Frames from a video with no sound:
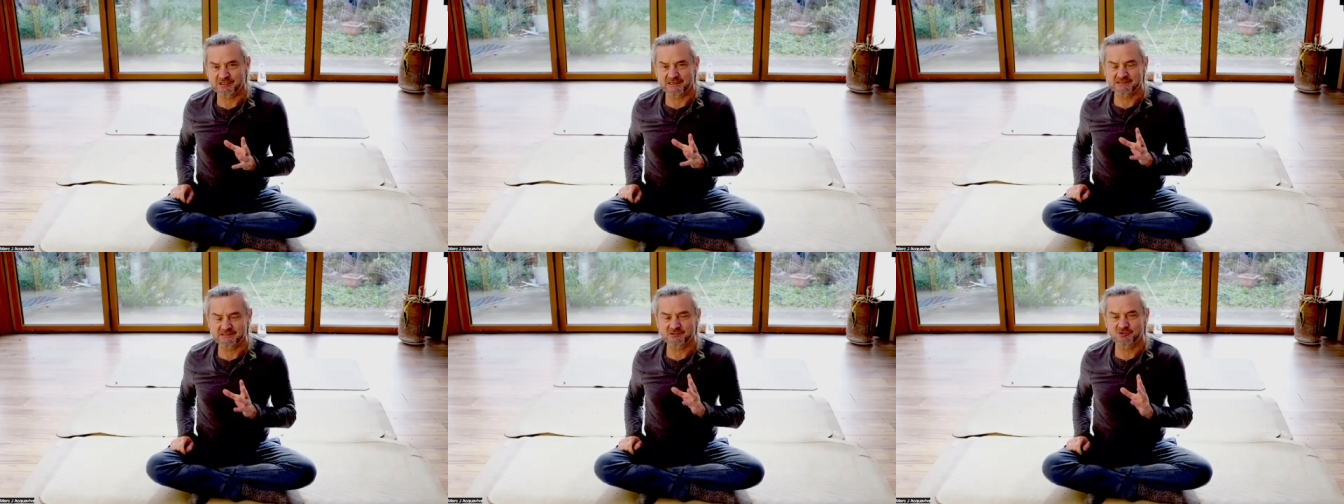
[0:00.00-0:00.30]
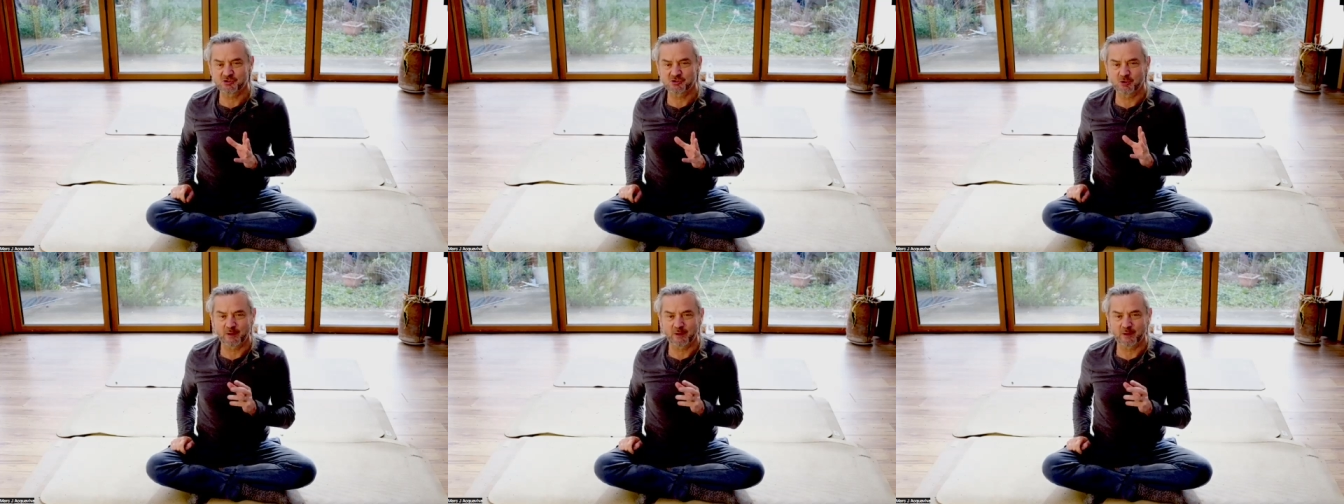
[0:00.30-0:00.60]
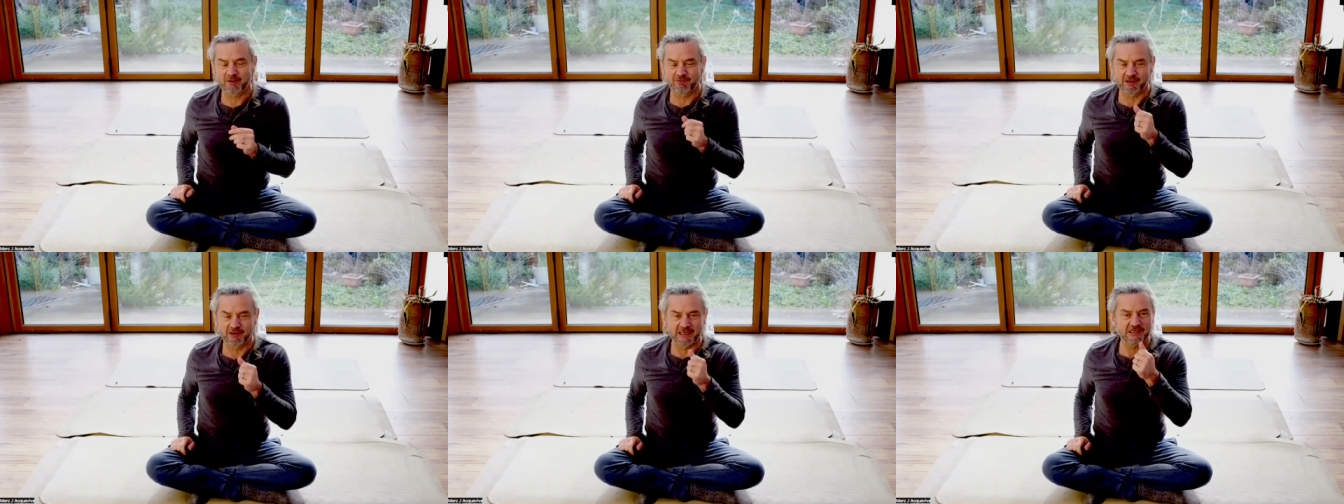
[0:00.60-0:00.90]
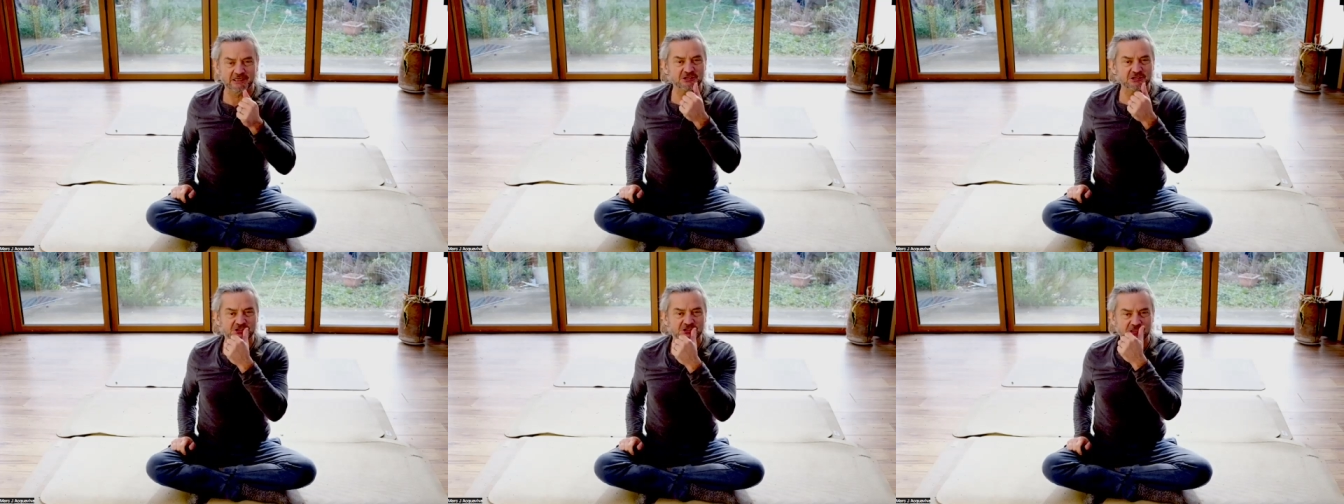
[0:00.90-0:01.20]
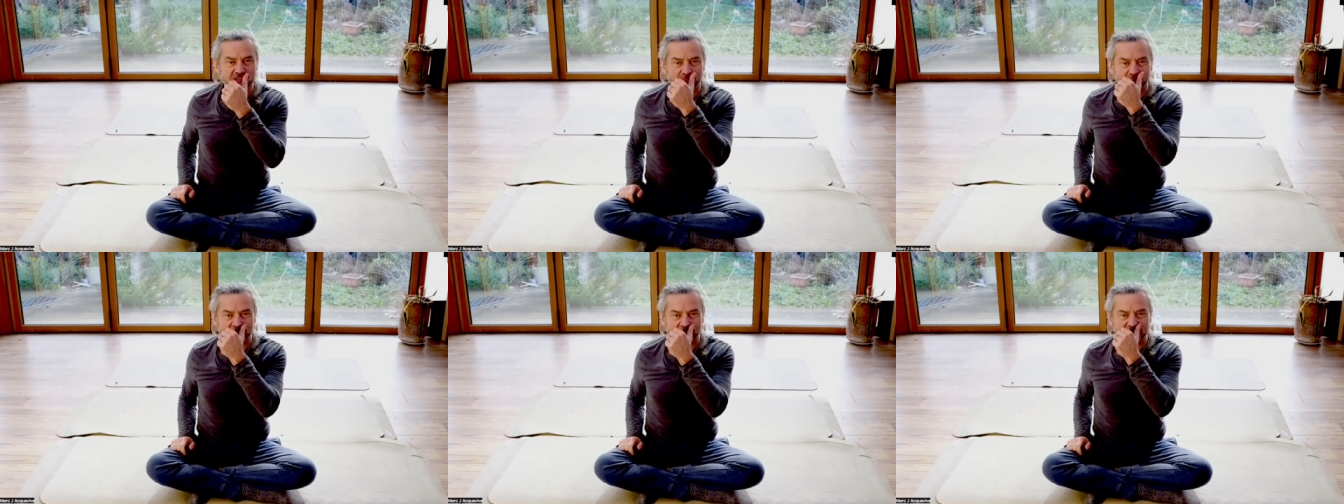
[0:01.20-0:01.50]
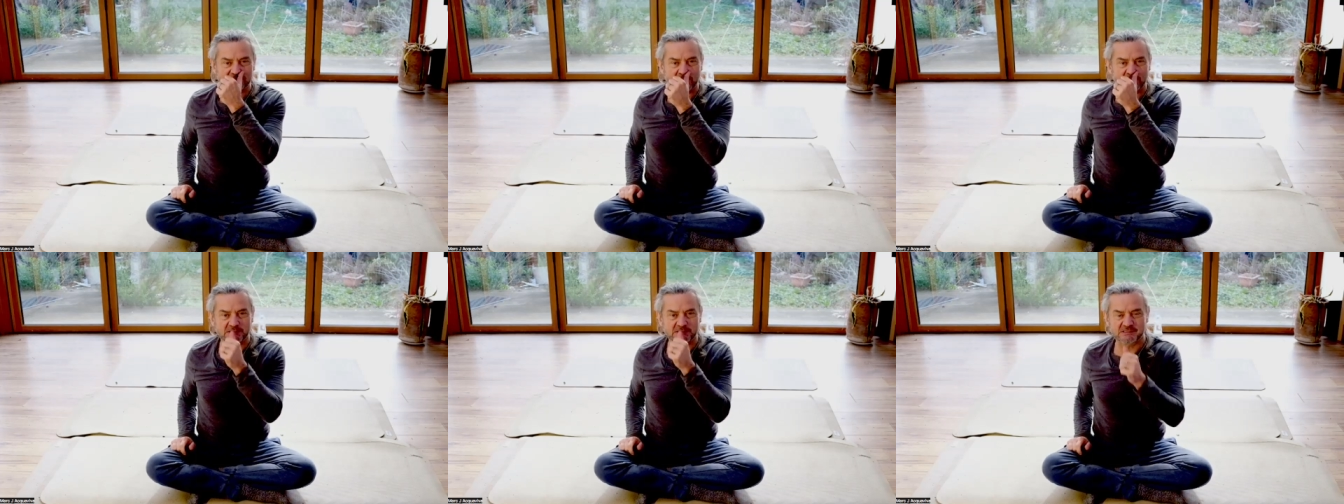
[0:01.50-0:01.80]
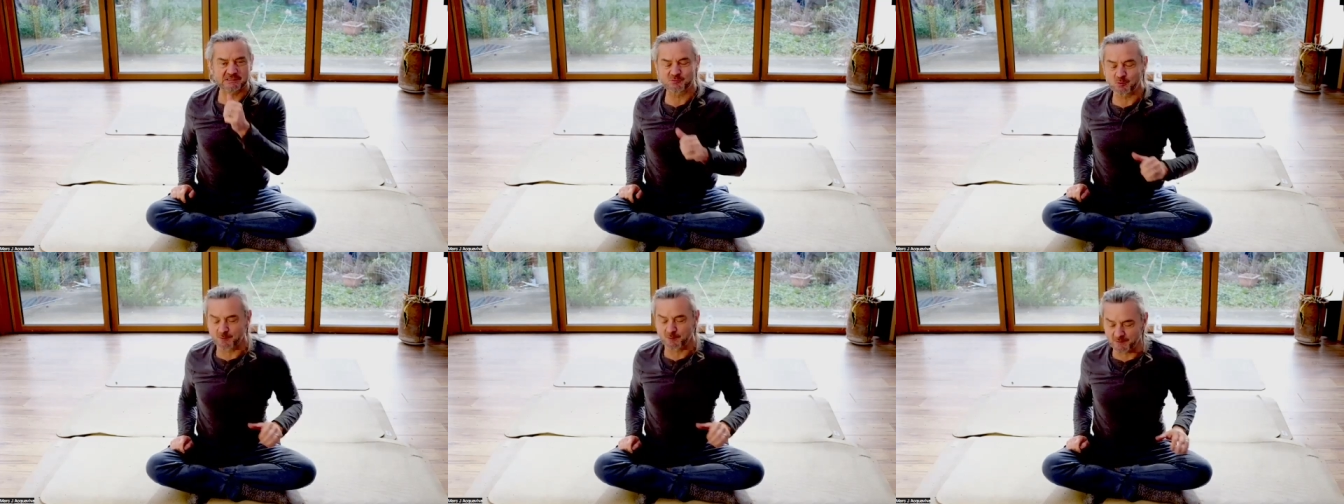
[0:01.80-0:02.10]
It's a two-way relationship, and this
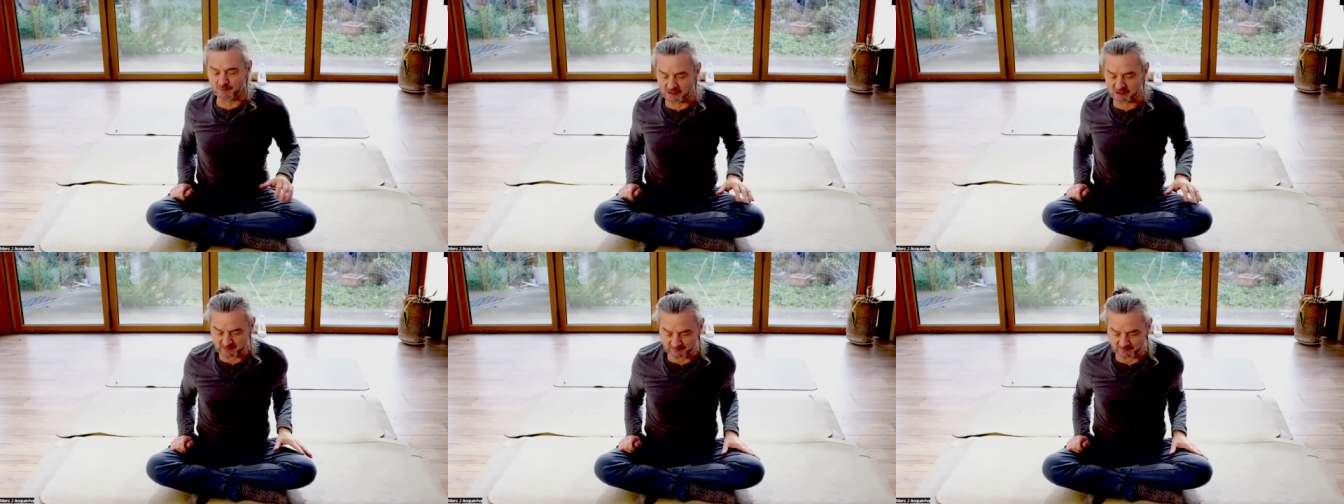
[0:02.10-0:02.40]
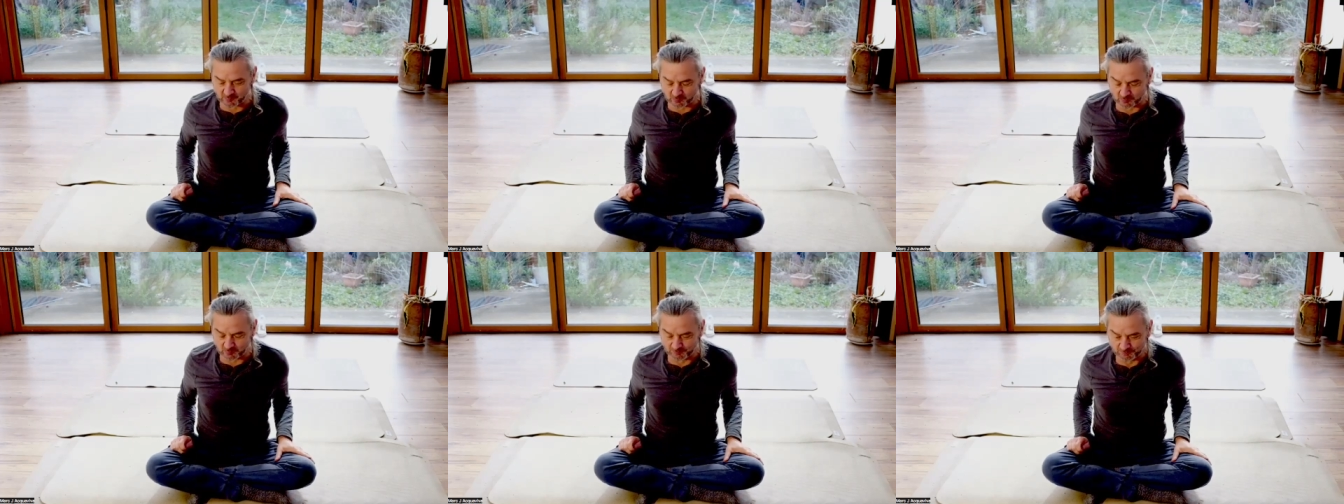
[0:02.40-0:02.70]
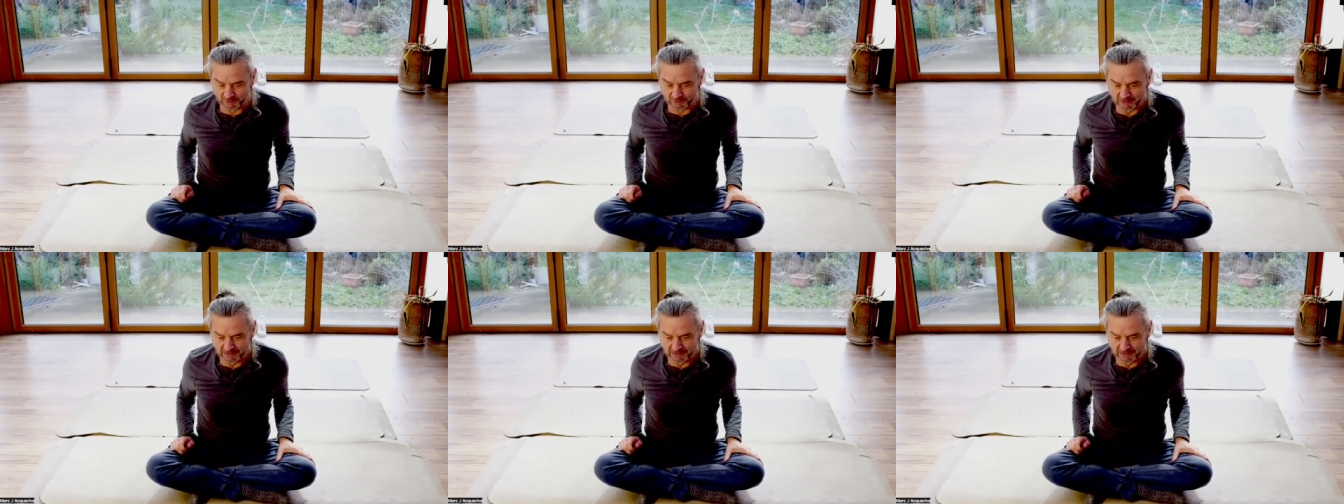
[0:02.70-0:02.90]
this is what most people